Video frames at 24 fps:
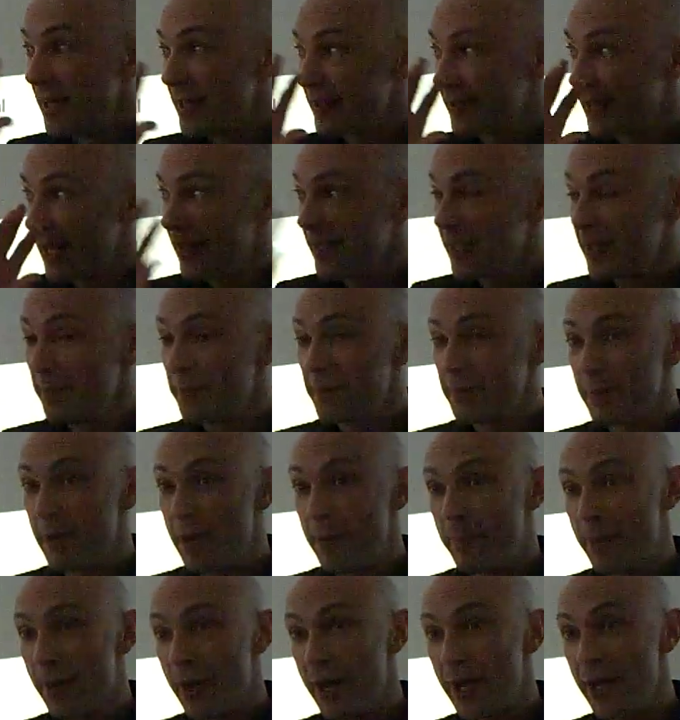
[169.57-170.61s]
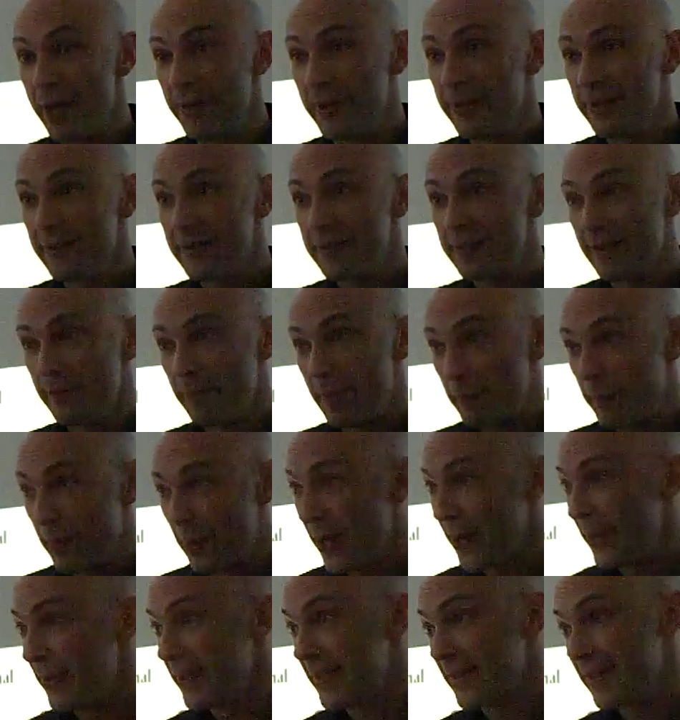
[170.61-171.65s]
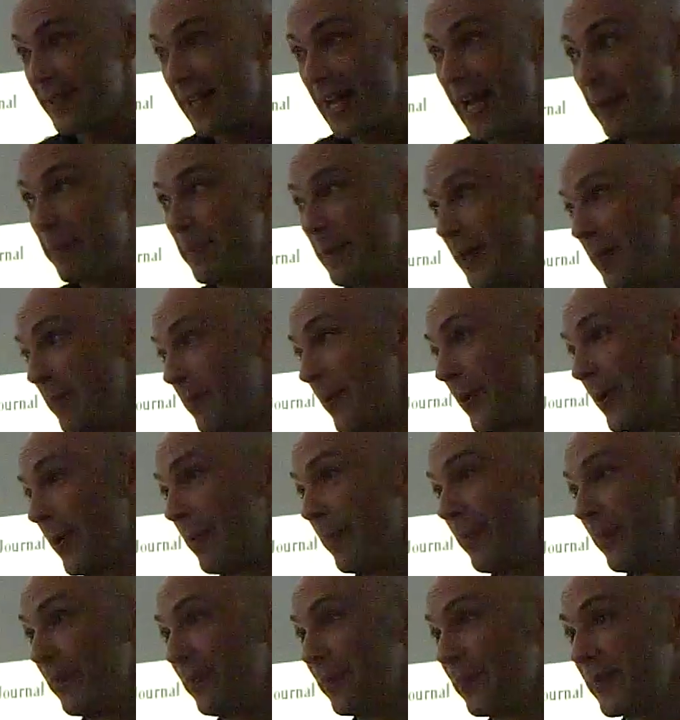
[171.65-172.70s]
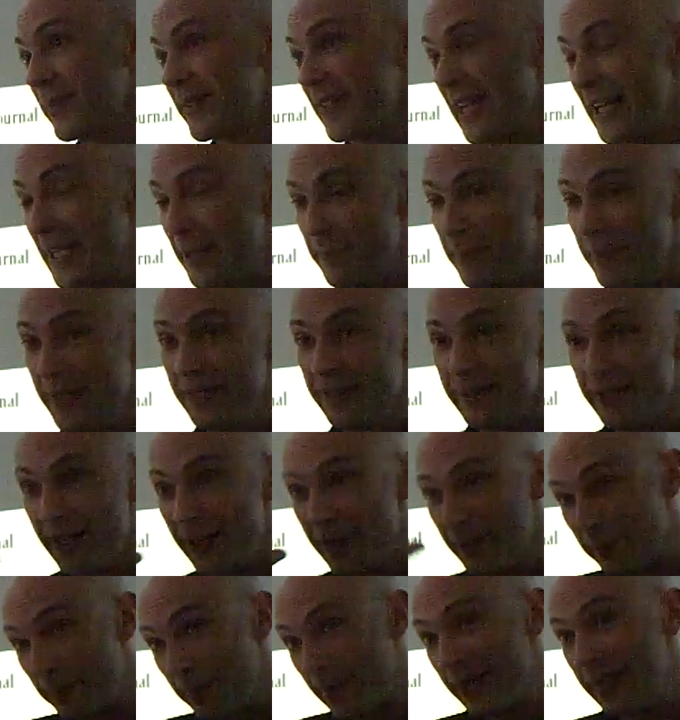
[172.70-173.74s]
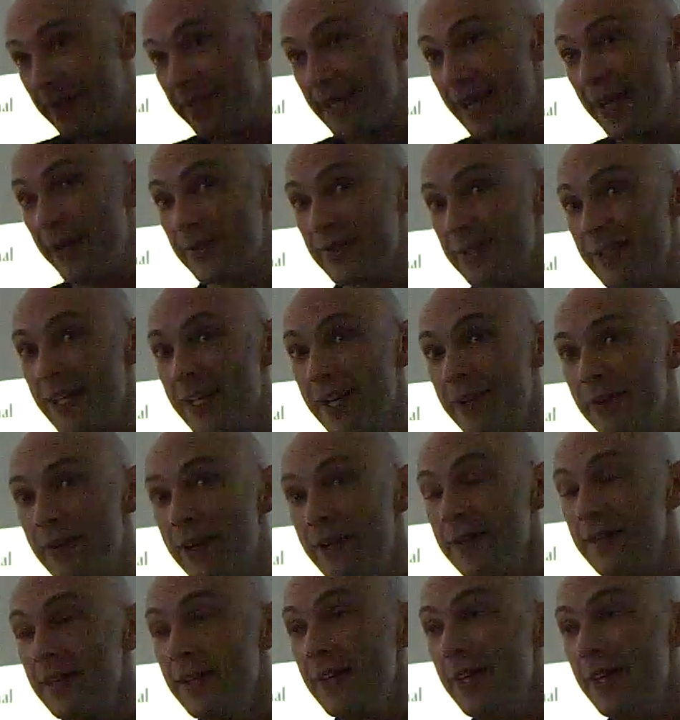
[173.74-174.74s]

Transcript: sending them to my parents, and my parents typing them up and sending me all the printouts later on.